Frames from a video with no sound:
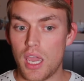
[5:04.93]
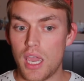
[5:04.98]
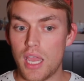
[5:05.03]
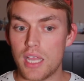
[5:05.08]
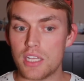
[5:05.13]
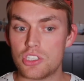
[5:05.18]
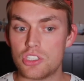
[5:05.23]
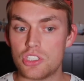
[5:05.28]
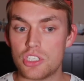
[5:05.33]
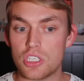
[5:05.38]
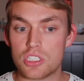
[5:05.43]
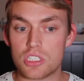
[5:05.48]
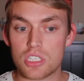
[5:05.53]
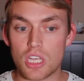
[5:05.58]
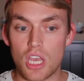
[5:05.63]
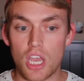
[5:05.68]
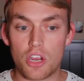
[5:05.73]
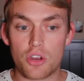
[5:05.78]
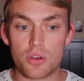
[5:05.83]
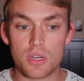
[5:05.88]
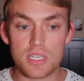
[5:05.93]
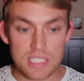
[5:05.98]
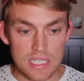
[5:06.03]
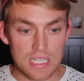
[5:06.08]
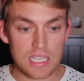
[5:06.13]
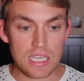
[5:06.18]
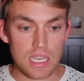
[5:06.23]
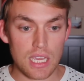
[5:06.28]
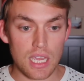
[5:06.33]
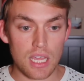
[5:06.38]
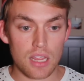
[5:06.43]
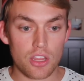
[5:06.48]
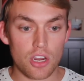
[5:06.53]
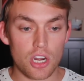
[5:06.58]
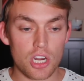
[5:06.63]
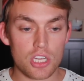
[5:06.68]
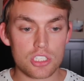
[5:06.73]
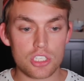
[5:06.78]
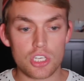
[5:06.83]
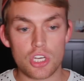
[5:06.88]
It's just a critique.
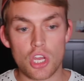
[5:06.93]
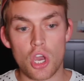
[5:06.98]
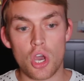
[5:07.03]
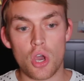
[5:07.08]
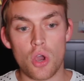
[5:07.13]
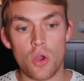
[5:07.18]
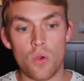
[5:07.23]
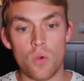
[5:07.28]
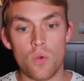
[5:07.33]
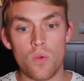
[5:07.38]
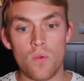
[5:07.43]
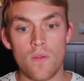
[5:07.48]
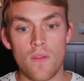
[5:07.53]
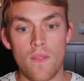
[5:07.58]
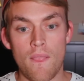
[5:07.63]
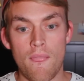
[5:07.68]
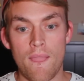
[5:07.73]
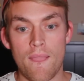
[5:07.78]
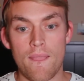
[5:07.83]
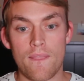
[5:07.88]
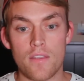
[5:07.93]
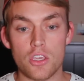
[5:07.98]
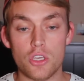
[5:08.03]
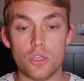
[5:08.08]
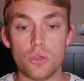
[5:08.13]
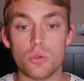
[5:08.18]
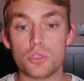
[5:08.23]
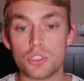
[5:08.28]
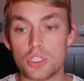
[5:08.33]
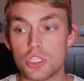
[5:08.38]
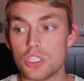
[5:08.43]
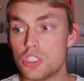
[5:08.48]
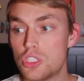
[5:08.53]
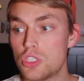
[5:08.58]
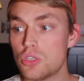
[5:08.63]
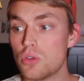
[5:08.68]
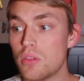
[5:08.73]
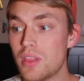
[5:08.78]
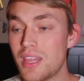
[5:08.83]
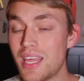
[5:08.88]
There is no, you should
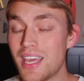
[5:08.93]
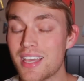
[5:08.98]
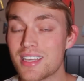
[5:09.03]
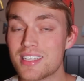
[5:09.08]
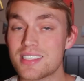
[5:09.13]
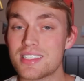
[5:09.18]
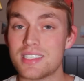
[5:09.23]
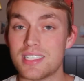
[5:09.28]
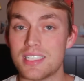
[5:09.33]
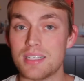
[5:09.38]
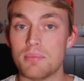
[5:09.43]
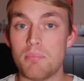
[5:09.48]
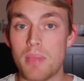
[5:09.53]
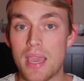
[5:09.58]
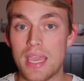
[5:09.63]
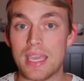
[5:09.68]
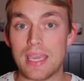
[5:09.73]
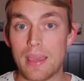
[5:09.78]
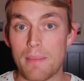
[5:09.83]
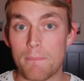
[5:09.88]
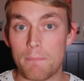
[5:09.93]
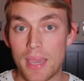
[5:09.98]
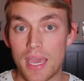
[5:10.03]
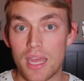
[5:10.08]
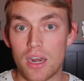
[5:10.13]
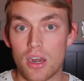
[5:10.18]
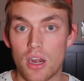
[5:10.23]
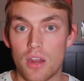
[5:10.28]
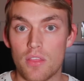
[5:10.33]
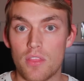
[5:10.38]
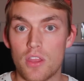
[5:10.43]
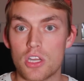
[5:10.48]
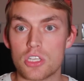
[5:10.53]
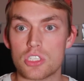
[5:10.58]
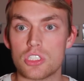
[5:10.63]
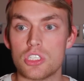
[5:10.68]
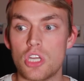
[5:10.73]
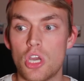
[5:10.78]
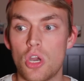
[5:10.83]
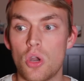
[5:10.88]
do this to make it better.
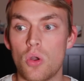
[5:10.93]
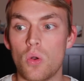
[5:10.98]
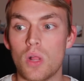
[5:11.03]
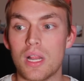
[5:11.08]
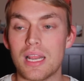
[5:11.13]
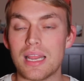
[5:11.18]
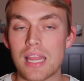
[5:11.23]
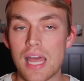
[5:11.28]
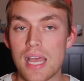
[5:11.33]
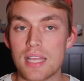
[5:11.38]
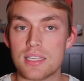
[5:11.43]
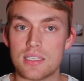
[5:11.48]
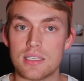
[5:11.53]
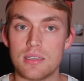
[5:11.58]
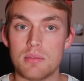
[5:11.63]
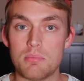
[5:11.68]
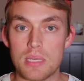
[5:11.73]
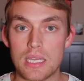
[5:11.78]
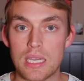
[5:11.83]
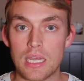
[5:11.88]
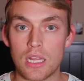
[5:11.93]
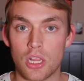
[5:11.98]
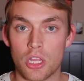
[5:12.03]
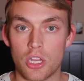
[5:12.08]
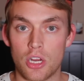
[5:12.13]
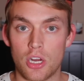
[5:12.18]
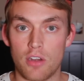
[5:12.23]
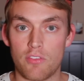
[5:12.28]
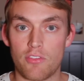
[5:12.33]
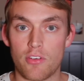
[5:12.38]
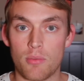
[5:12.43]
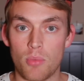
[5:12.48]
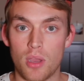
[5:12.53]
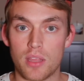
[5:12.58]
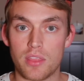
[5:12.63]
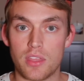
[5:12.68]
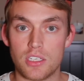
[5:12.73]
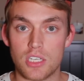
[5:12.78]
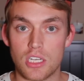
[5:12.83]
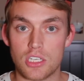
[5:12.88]
There's no lesson being learned from
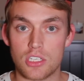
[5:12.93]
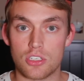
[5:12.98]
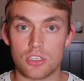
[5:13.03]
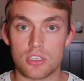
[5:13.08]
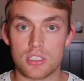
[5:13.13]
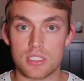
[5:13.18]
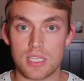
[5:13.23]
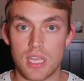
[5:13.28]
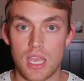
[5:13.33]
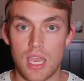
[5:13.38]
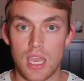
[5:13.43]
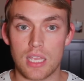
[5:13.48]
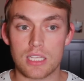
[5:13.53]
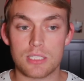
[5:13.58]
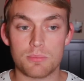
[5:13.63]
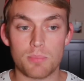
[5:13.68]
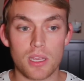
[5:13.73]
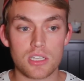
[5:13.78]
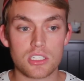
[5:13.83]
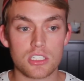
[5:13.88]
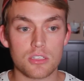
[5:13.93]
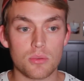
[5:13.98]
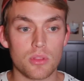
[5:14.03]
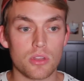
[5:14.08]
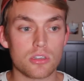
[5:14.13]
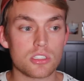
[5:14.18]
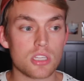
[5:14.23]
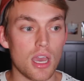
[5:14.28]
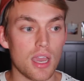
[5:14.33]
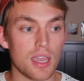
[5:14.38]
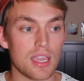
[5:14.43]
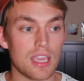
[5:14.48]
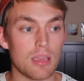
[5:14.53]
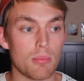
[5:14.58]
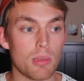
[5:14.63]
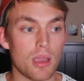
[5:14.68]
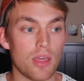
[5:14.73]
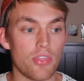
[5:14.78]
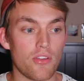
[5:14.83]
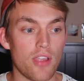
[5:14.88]
what the judges are saying, especially when they're talking
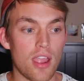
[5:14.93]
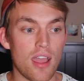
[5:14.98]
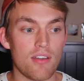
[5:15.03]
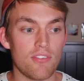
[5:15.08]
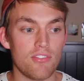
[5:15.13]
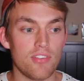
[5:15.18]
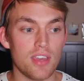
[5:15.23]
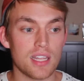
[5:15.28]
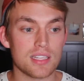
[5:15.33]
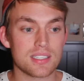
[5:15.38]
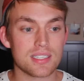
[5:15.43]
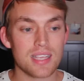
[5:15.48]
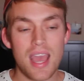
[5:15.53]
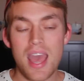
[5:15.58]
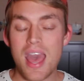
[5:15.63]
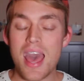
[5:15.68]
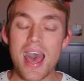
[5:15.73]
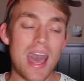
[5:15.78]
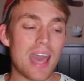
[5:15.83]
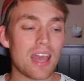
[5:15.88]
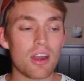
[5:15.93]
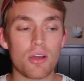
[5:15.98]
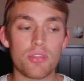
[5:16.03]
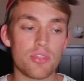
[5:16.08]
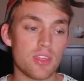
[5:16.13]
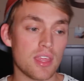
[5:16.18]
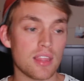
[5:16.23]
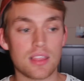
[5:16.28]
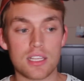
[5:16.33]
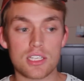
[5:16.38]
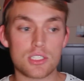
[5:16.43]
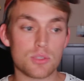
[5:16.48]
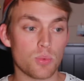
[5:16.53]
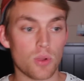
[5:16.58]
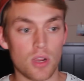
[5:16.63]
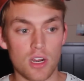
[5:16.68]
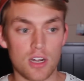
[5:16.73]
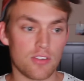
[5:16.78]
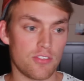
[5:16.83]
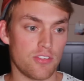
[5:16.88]
about their outfits. I don't think this
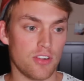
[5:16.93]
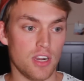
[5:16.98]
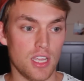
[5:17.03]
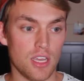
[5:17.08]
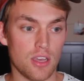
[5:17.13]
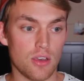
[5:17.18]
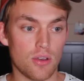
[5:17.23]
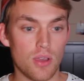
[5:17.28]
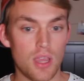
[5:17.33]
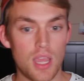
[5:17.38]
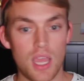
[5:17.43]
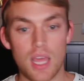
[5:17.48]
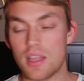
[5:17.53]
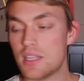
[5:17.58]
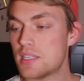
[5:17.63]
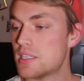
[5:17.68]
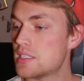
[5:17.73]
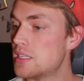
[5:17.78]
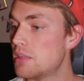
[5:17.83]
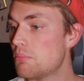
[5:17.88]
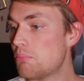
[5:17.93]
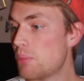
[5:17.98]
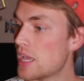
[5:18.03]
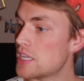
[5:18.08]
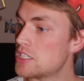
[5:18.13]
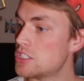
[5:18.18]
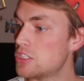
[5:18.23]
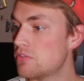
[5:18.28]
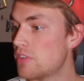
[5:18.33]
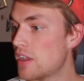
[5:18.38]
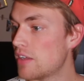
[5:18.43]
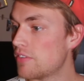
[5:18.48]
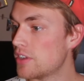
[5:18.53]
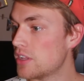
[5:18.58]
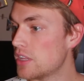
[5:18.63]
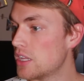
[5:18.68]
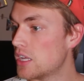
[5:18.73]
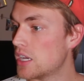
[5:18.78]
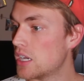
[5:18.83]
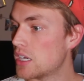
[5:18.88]
worked for you. This is the best you've
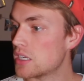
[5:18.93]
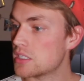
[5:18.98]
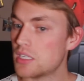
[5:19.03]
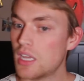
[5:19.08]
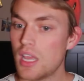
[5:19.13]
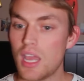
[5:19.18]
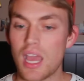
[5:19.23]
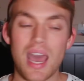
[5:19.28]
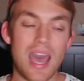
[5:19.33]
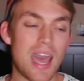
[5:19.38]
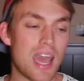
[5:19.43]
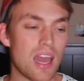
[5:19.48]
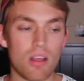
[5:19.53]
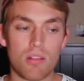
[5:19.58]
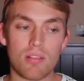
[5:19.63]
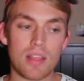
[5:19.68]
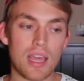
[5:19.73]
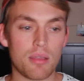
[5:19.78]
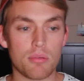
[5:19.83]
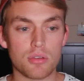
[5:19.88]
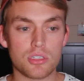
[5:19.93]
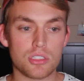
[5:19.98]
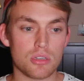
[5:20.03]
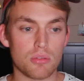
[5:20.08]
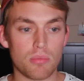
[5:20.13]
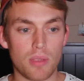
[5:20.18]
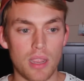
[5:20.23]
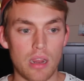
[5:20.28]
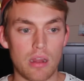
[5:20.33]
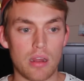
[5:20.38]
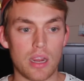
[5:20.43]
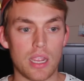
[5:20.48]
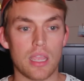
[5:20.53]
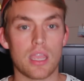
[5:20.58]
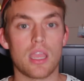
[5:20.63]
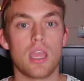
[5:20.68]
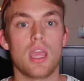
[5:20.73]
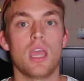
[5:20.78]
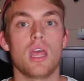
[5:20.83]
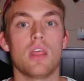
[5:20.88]
ever looked. I don't like what you're
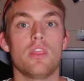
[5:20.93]
wearing.